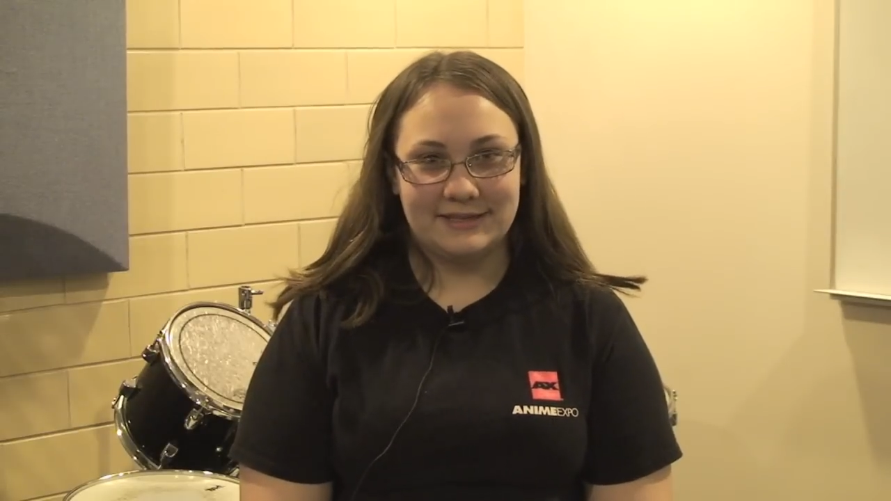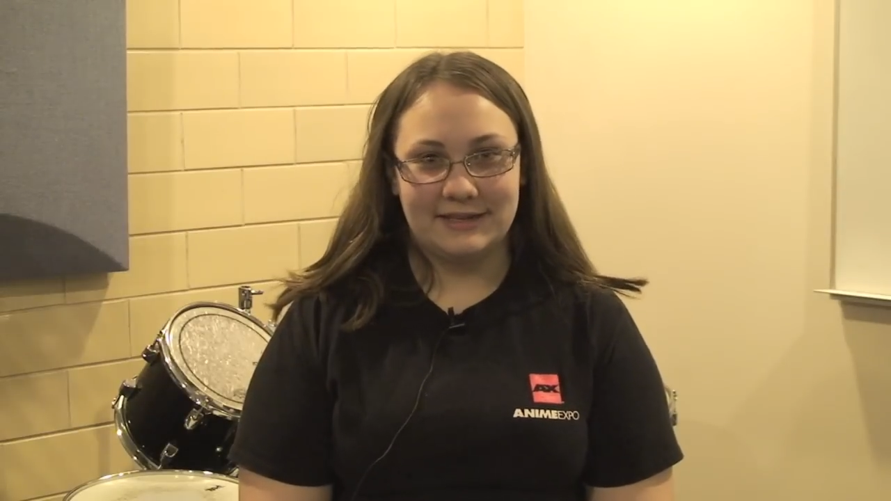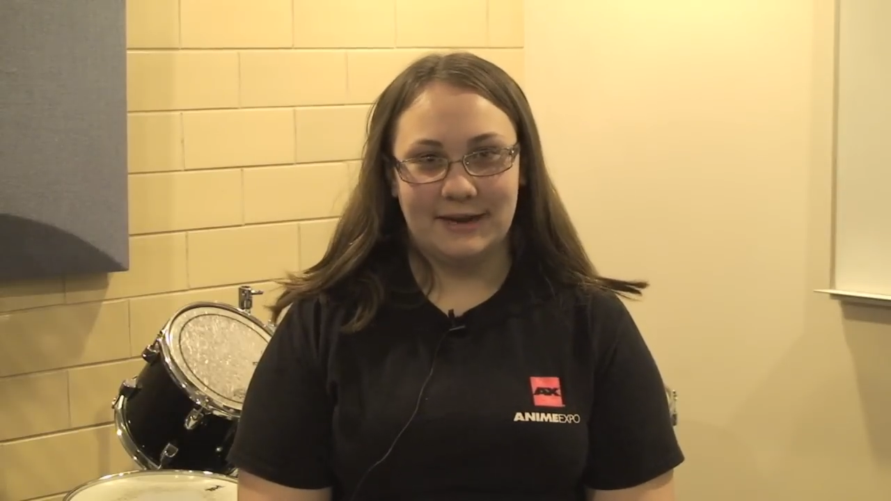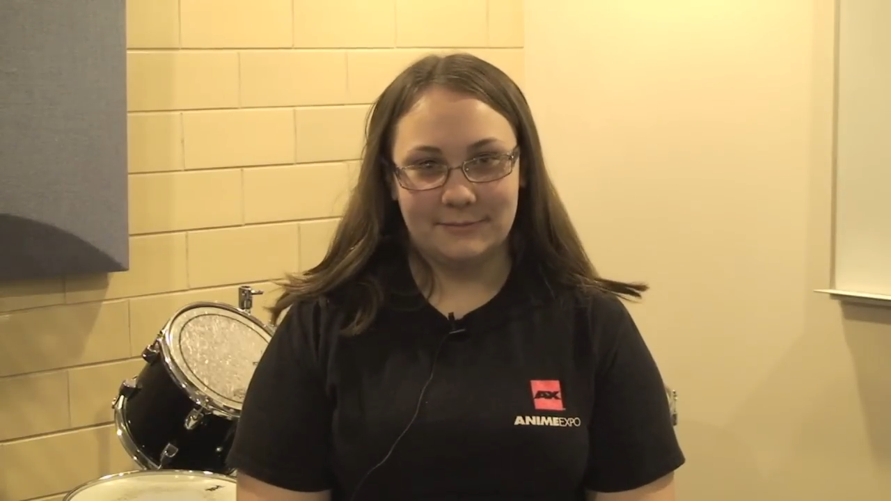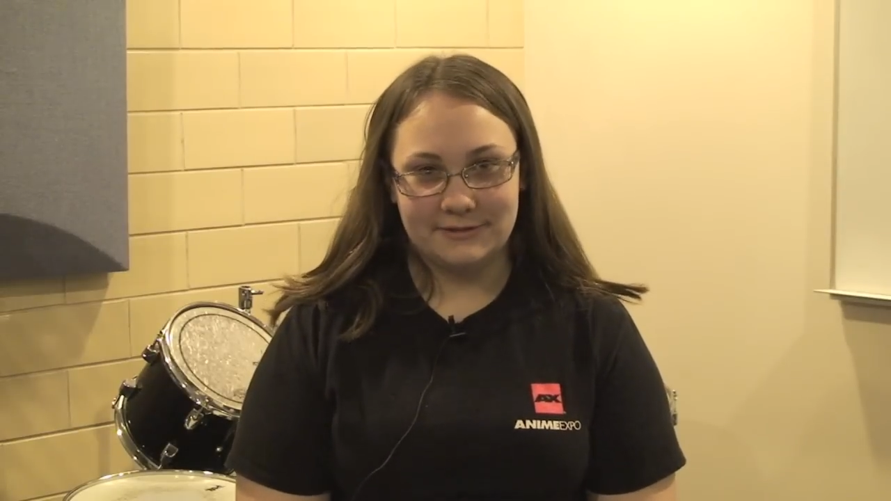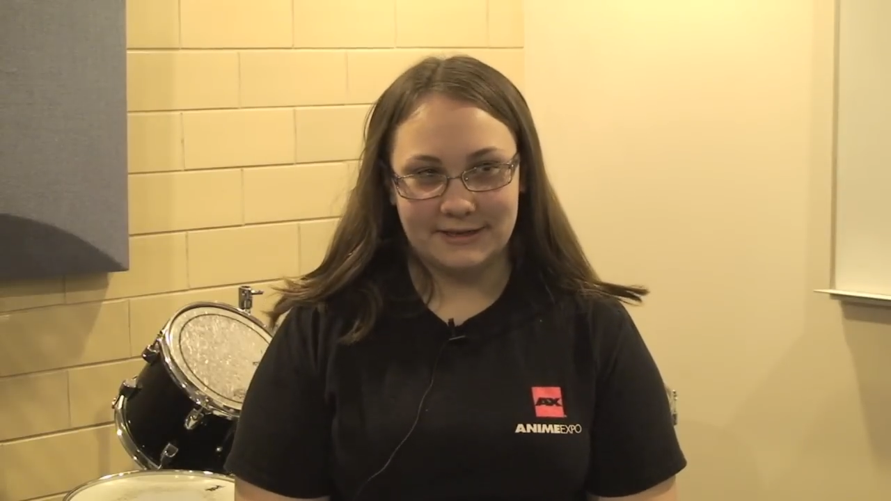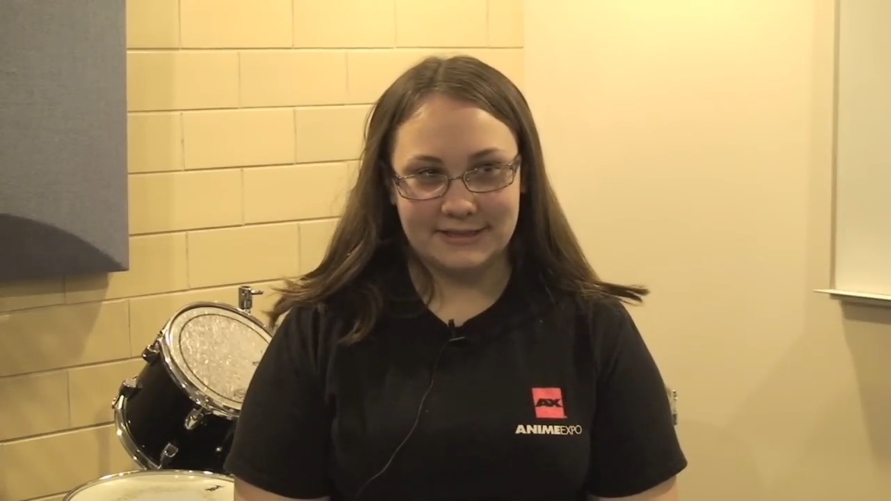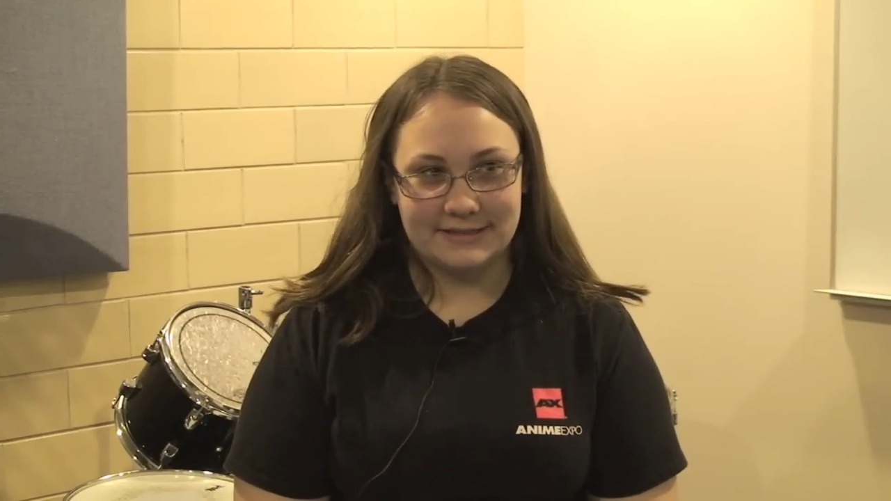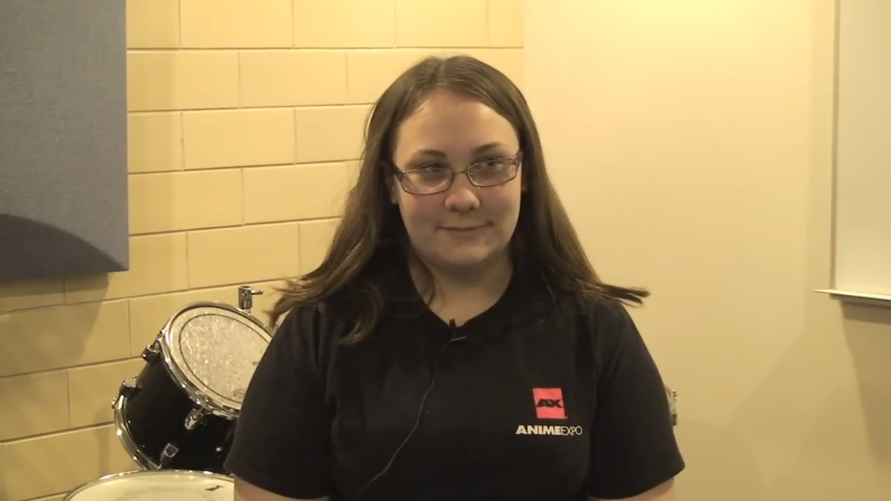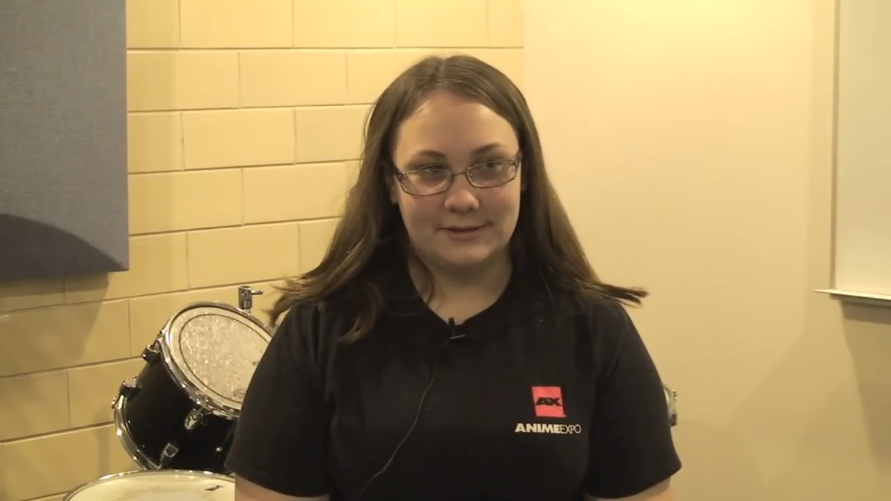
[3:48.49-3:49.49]
geometry
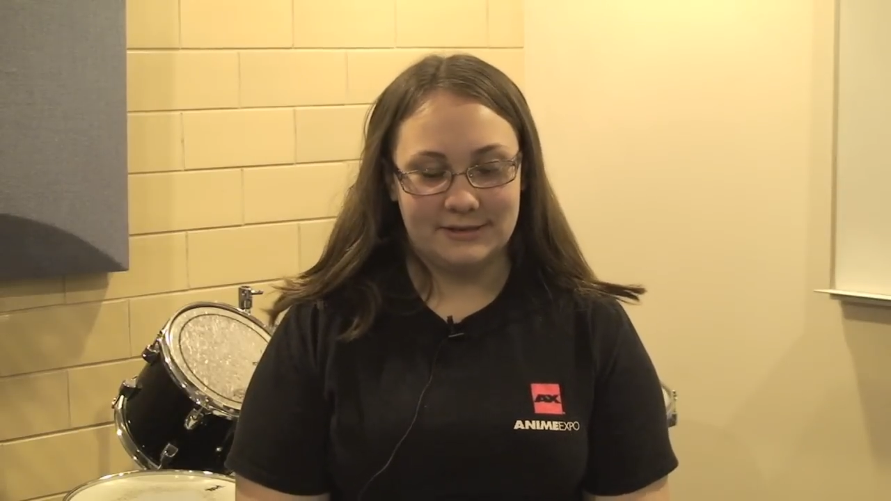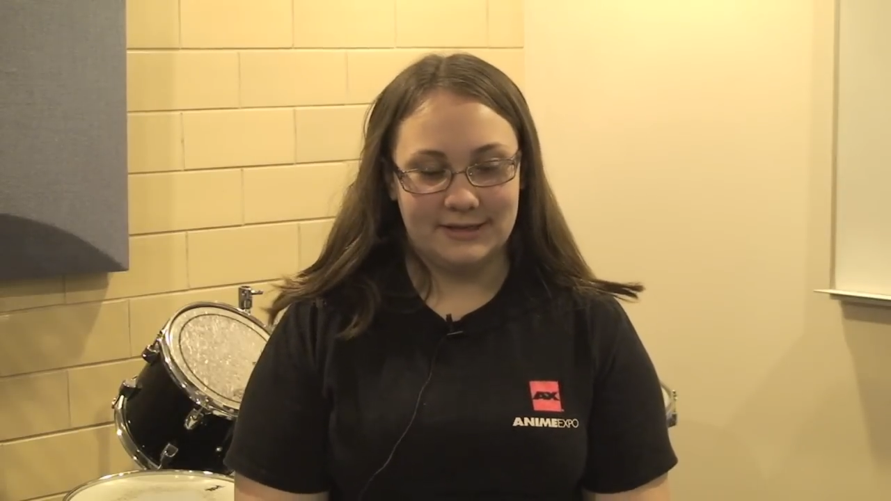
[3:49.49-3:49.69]
because I'm